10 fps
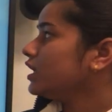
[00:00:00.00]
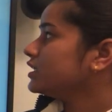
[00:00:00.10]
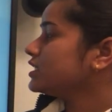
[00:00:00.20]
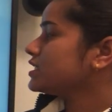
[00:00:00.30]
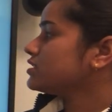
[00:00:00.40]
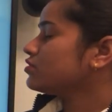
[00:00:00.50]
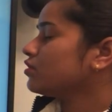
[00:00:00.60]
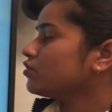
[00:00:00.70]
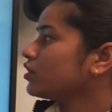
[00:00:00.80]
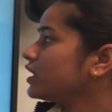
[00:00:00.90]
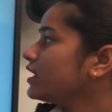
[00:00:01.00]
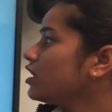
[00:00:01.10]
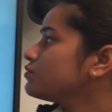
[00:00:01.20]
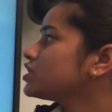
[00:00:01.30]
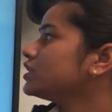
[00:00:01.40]
This is totally
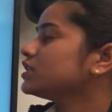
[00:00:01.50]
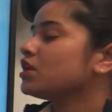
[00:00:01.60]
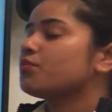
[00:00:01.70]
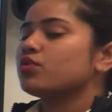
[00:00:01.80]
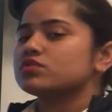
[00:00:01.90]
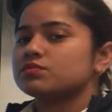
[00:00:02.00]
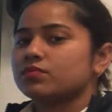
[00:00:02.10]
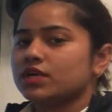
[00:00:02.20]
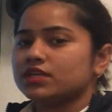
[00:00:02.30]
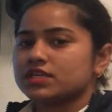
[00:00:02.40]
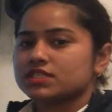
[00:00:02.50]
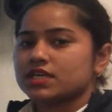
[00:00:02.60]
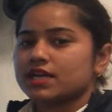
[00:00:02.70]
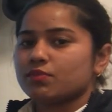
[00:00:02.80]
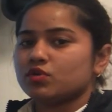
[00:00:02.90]
comes under the
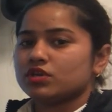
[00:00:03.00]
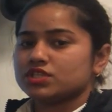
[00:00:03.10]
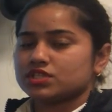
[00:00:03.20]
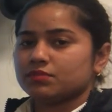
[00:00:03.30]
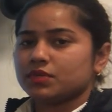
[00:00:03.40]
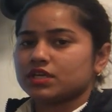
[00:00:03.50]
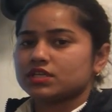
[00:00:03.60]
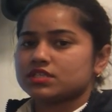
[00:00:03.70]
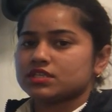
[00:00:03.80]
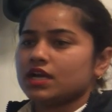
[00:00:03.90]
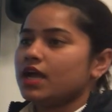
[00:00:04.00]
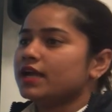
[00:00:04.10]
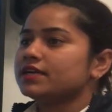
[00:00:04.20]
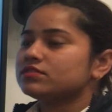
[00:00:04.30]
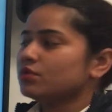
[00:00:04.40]
post-industrial revolution,
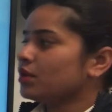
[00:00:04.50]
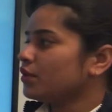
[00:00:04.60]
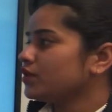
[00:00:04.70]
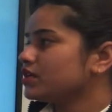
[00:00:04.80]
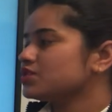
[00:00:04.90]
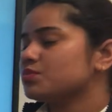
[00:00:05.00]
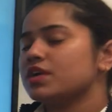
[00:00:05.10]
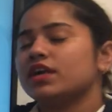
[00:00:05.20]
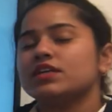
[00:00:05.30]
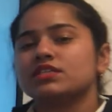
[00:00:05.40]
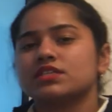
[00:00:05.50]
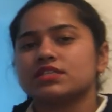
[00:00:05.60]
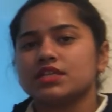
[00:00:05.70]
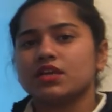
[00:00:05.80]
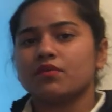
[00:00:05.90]
because we are
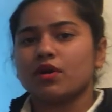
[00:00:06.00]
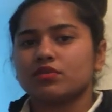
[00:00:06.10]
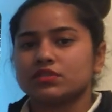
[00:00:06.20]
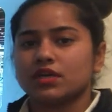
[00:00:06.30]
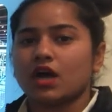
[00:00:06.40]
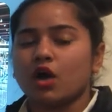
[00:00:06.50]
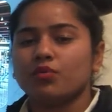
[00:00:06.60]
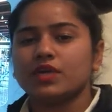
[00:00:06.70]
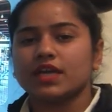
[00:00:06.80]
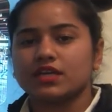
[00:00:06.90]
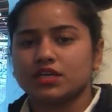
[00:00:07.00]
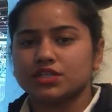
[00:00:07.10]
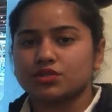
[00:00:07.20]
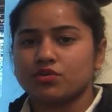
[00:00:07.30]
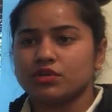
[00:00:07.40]
discussing about the how we can
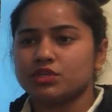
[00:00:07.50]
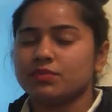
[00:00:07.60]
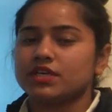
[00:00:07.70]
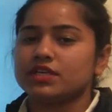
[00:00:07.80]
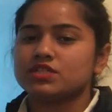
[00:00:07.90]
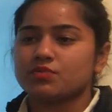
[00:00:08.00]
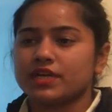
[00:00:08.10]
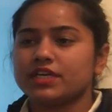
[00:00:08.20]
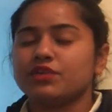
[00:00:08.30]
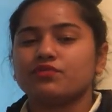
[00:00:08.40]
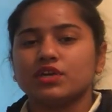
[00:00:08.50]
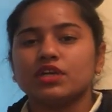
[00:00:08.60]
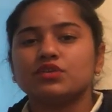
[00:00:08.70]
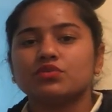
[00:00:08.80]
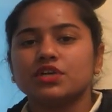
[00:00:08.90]
control it, but it's very
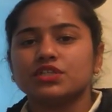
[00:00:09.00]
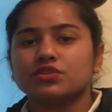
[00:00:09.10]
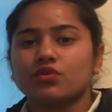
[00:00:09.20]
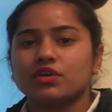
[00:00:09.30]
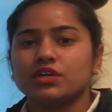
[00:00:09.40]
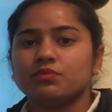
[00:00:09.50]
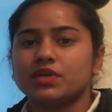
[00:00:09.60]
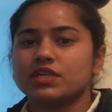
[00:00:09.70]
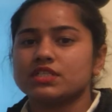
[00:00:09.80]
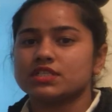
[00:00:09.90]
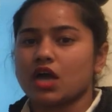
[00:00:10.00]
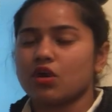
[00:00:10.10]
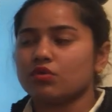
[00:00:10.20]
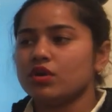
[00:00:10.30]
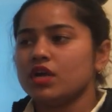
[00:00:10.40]
difficult to control it, because
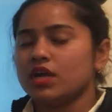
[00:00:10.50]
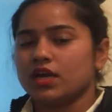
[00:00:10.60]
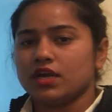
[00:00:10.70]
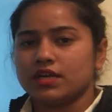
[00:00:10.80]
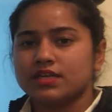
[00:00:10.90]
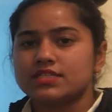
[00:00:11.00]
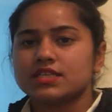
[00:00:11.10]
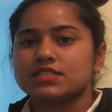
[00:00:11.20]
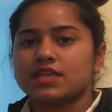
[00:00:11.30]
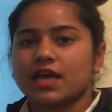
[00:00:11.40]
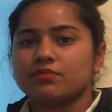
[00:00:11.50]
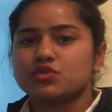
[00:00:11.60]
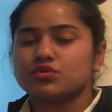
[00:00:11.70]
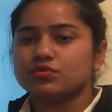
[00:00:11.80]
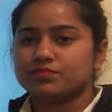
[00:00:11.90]
now it's a time
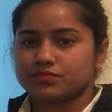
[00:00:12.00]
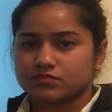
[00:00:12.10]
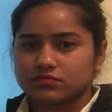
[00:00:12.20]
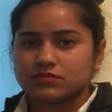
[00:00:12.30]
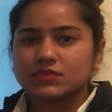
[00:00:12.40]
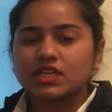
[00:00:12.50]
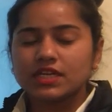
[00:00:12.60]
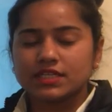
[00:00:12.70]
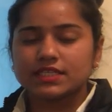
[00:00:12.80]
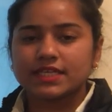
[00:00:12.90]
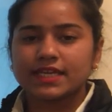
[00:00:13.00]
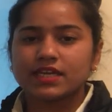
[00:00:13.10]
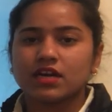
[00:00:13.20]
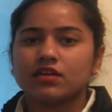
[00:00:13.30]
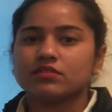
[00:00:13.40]
to take